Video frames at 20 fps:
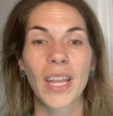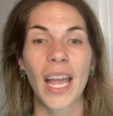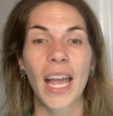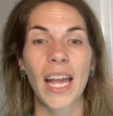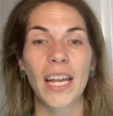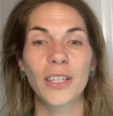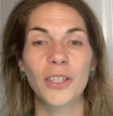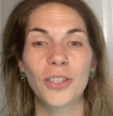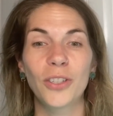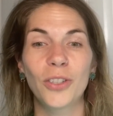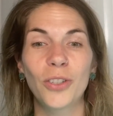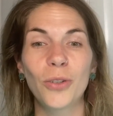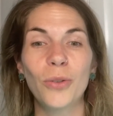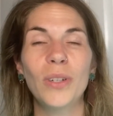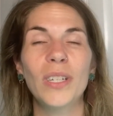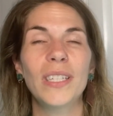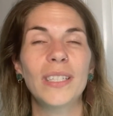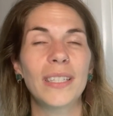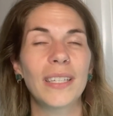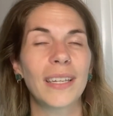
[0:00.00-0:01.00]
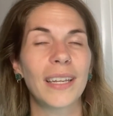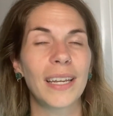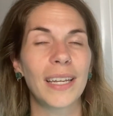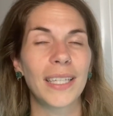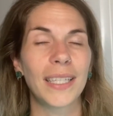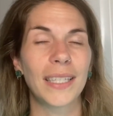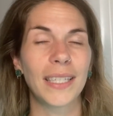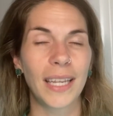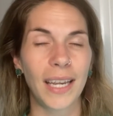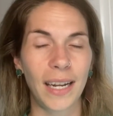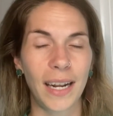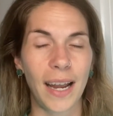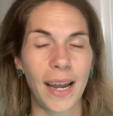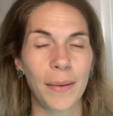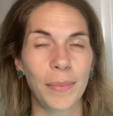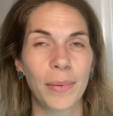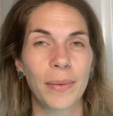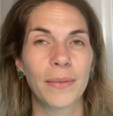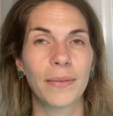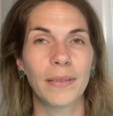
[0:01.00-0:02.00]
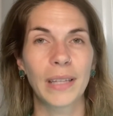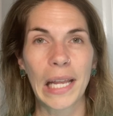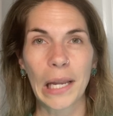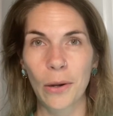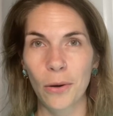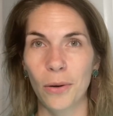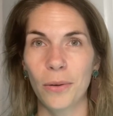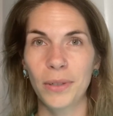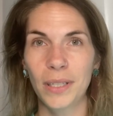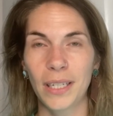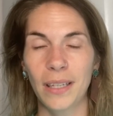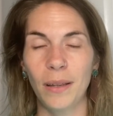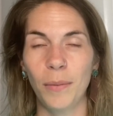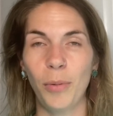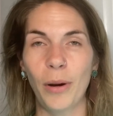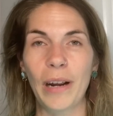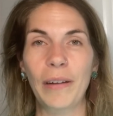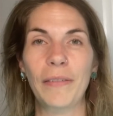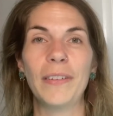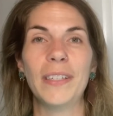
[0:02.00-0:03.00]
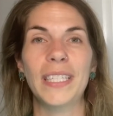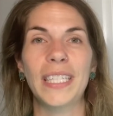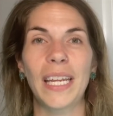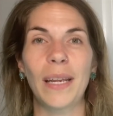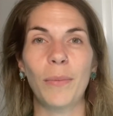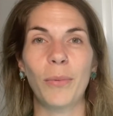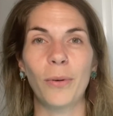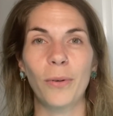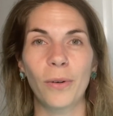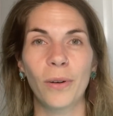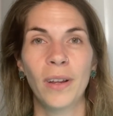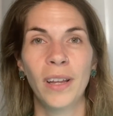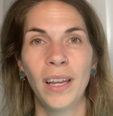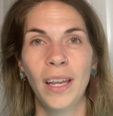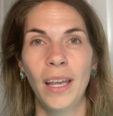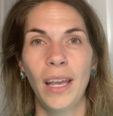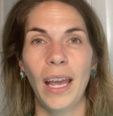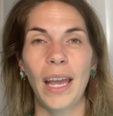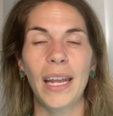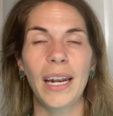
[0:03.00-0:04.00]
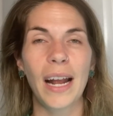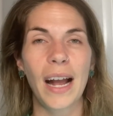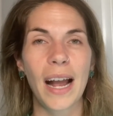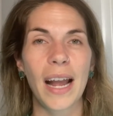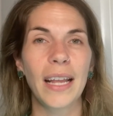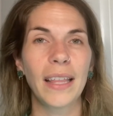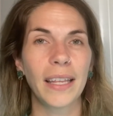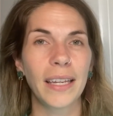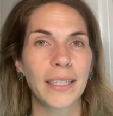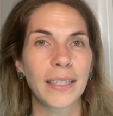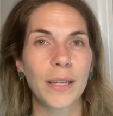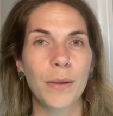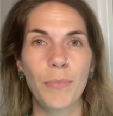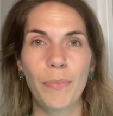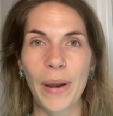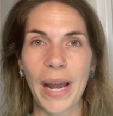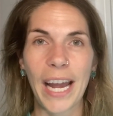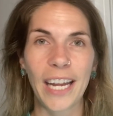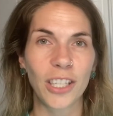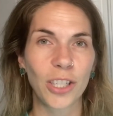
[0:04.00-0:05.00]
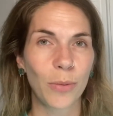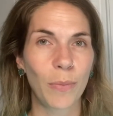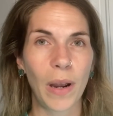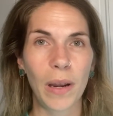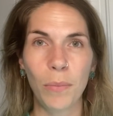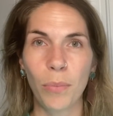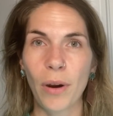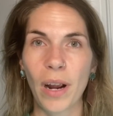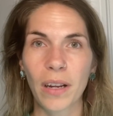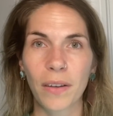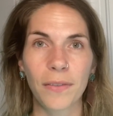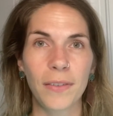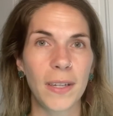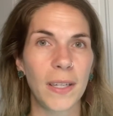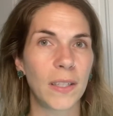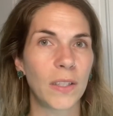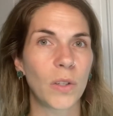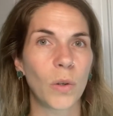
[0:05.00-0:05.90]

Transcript: As soon as the kids get up, they go to the breakfast table, and I like to batch my breakfast.